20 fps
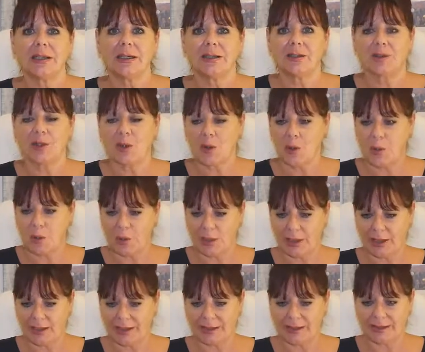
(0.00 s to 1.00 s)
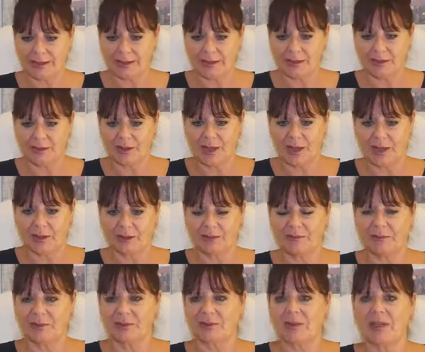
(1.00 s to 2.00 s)
So it's a
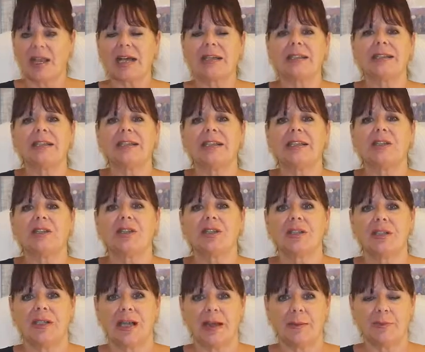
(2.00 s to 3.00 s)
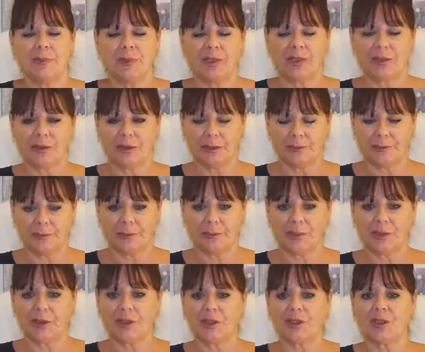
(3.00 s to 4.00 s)
last-ditch attempt
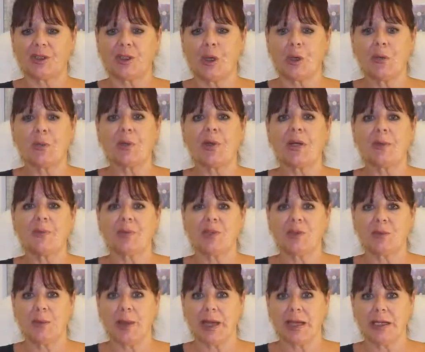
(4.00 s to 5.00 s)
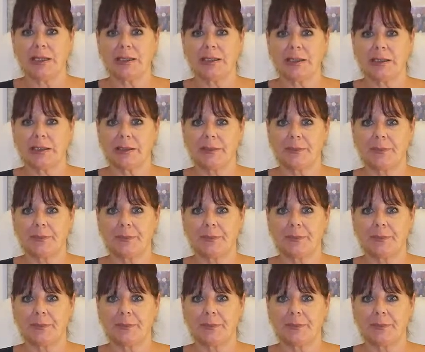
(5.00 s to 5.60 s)
to just open up a space